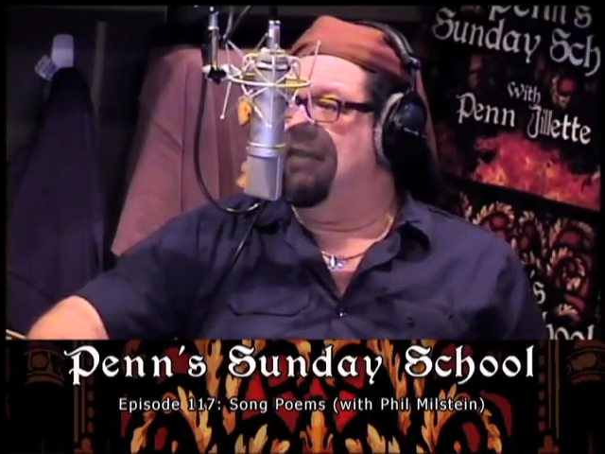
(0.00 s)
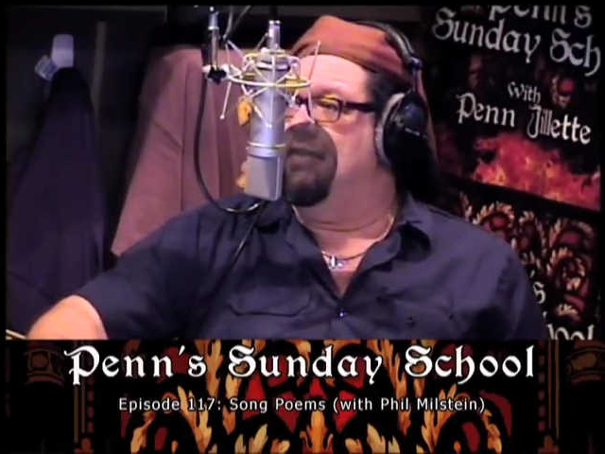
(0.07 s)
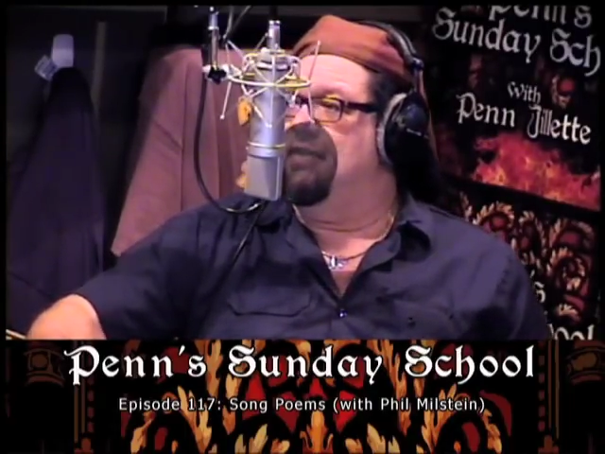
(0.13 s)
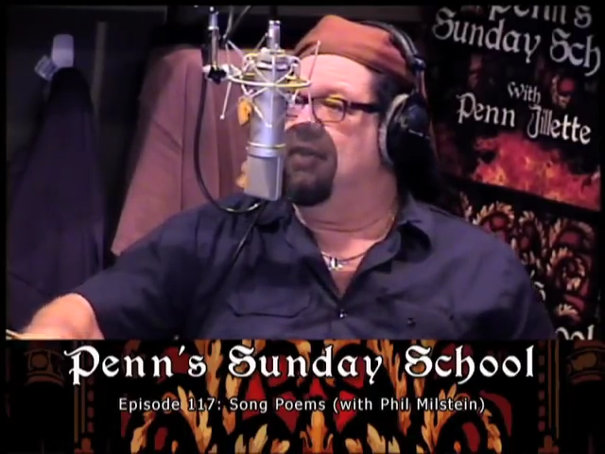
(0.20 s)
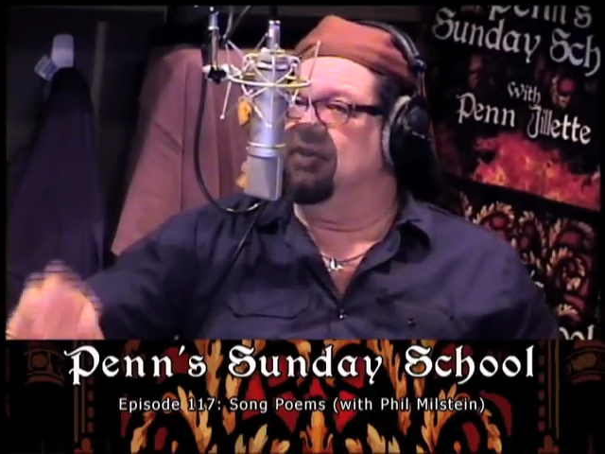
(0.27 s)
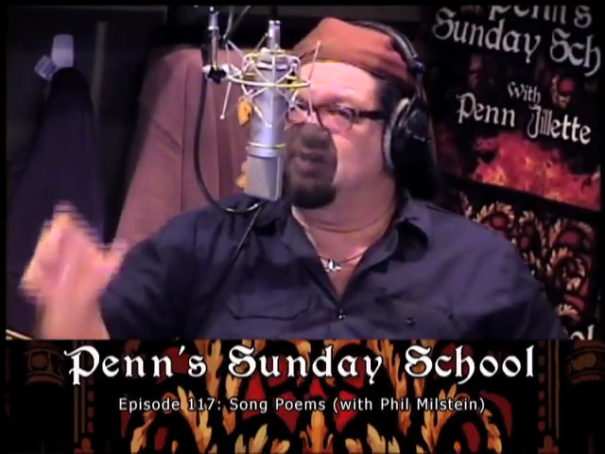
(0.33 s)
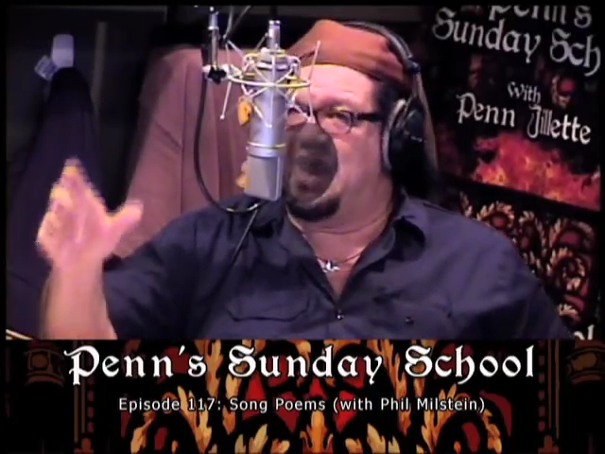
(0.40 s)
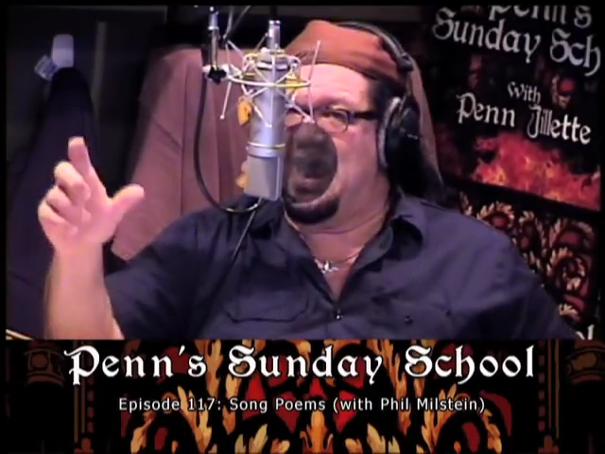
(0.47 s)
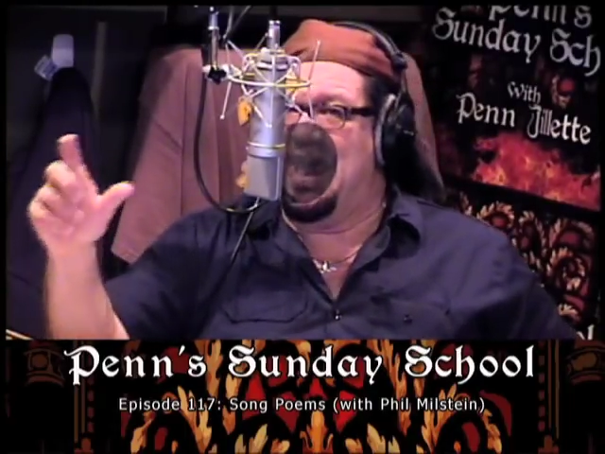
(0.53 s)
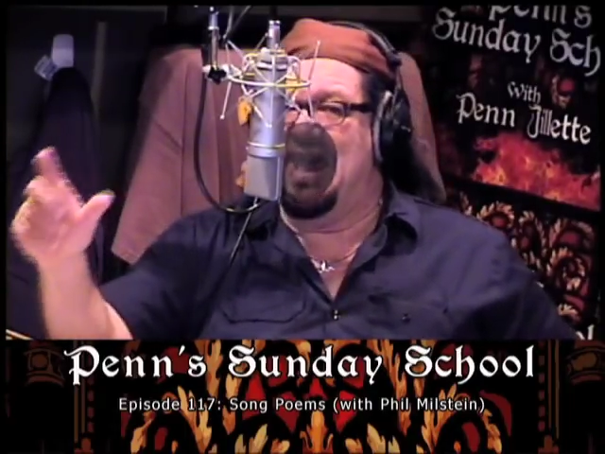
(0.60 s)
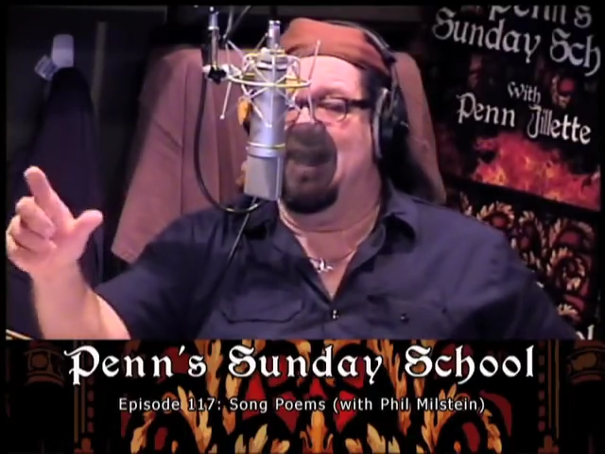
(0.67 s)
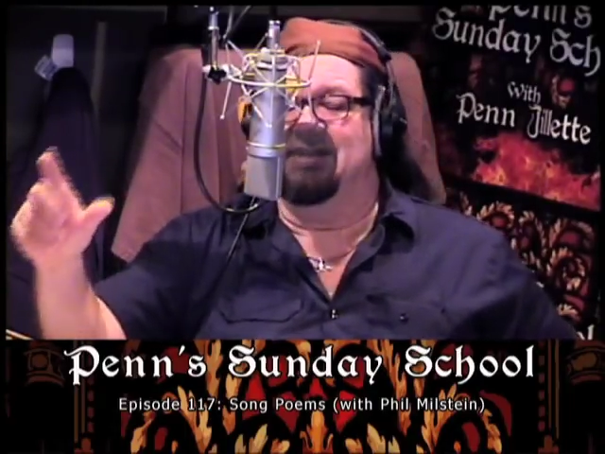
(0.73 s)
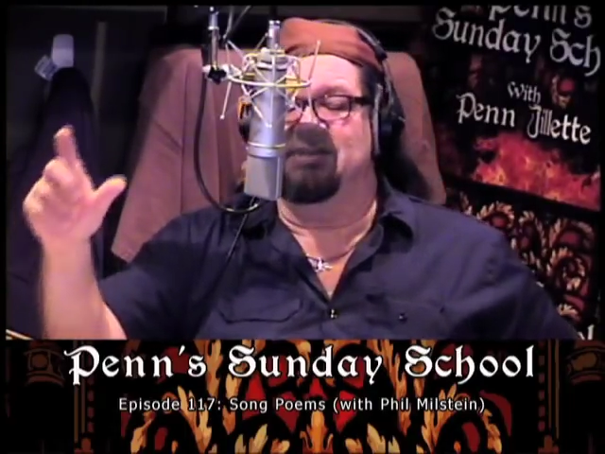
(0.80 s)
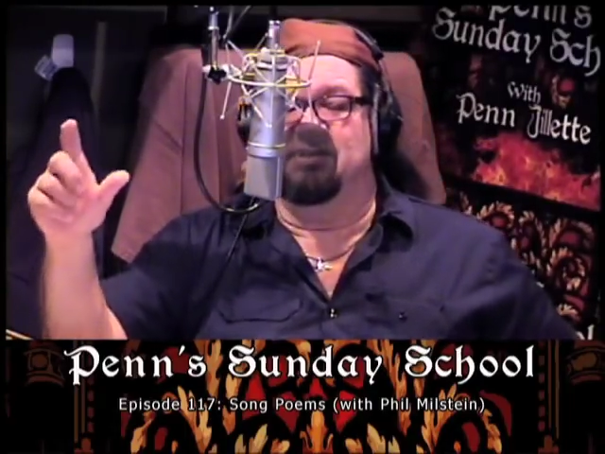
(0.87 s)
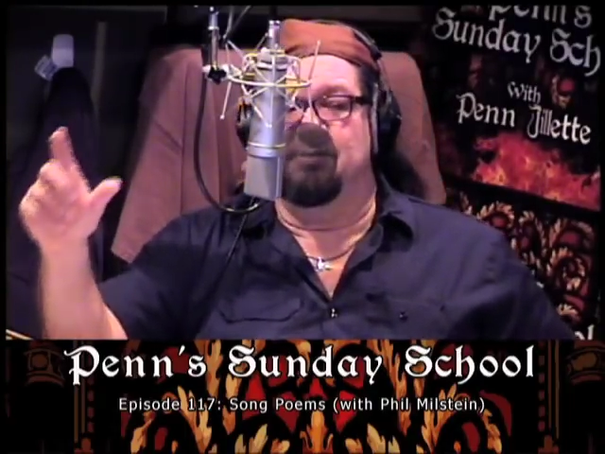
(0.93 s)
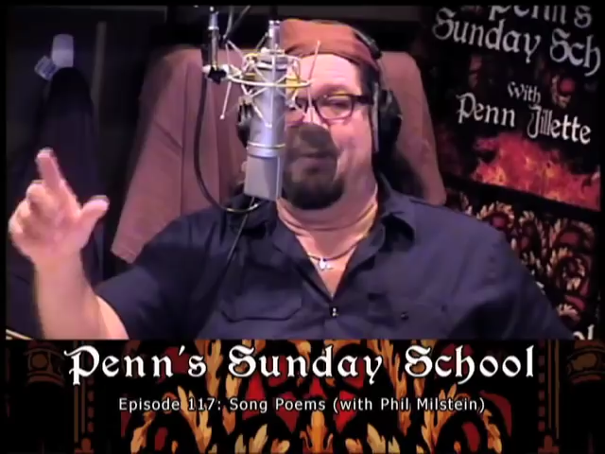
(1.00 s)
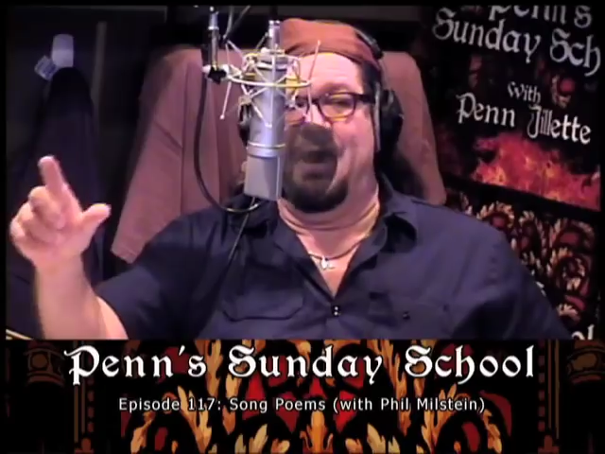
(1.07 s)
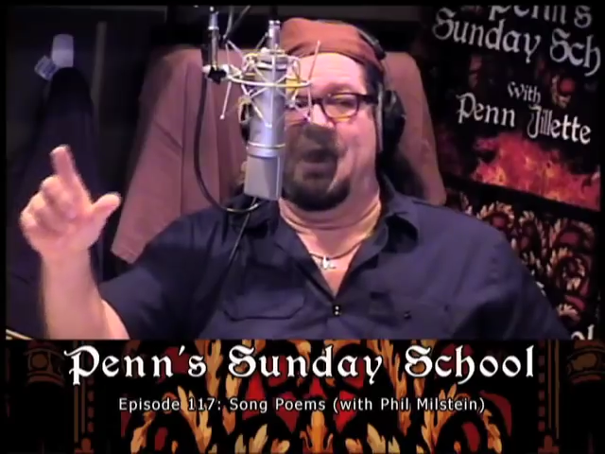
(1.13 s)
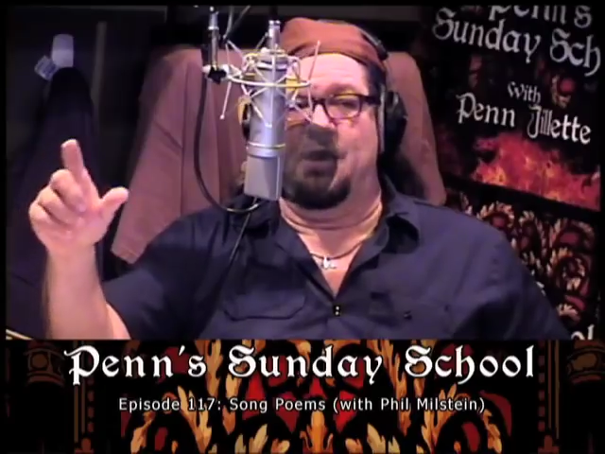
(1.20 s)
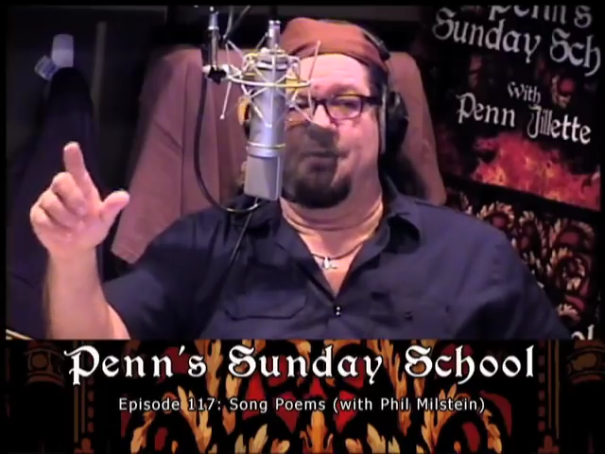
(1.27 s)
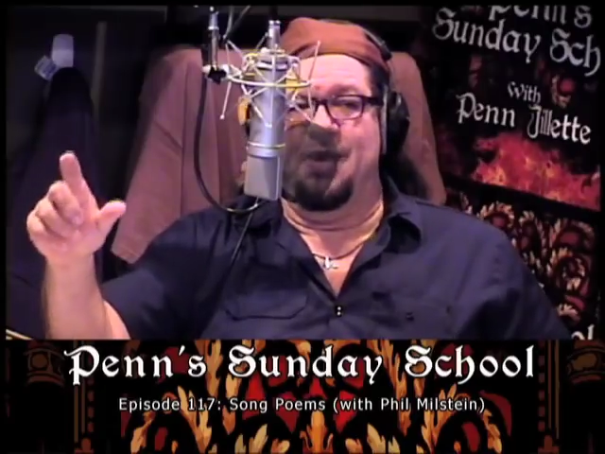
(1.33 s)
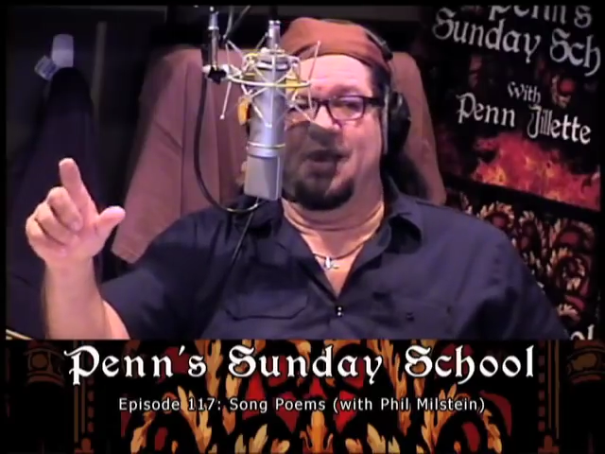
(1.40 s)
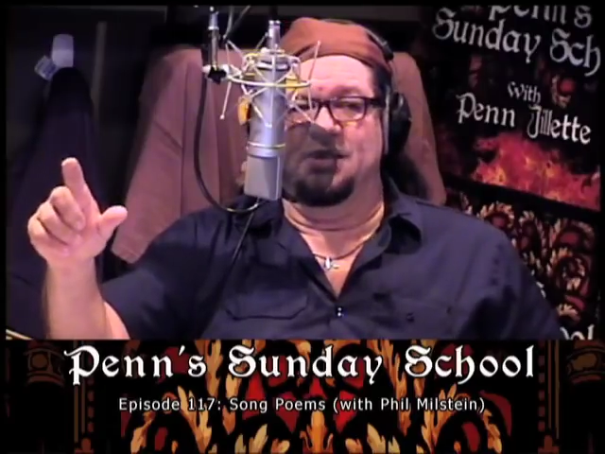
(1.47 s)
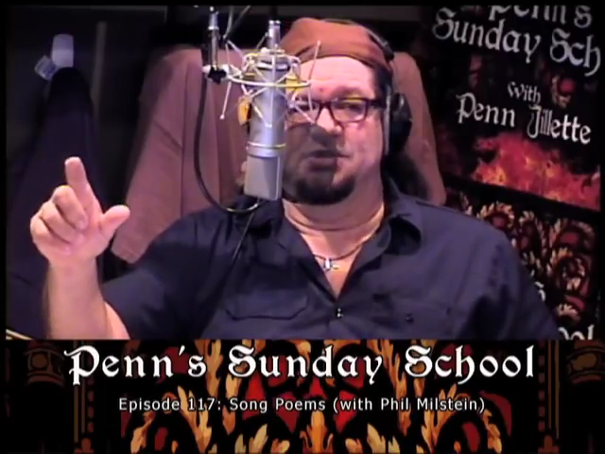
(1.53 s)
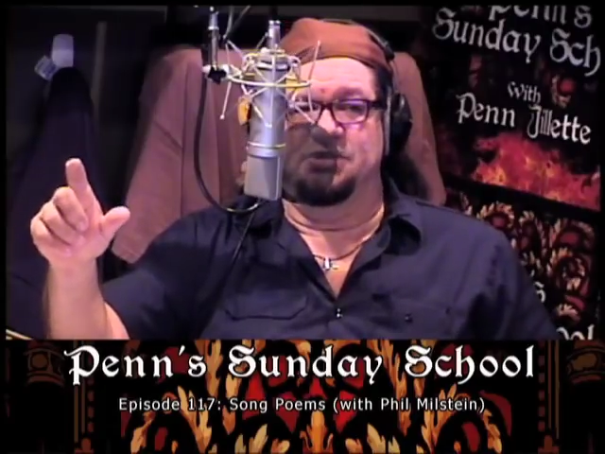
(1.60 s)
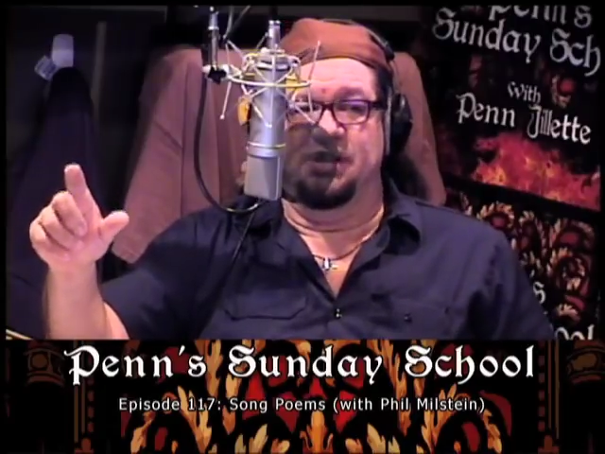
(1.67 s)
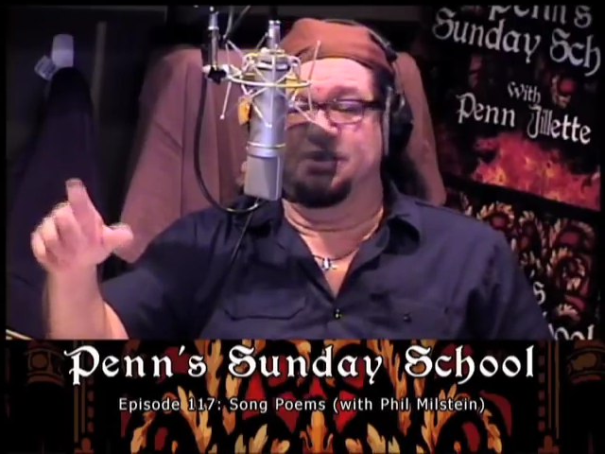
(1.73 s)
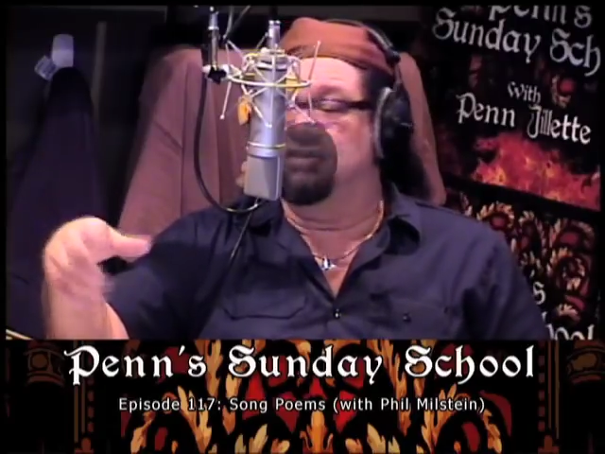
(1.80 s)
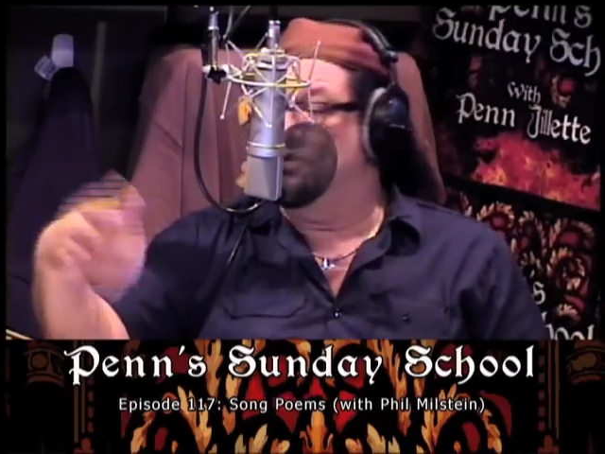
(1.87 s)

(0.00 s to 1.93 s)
there's ads in the back of magazines.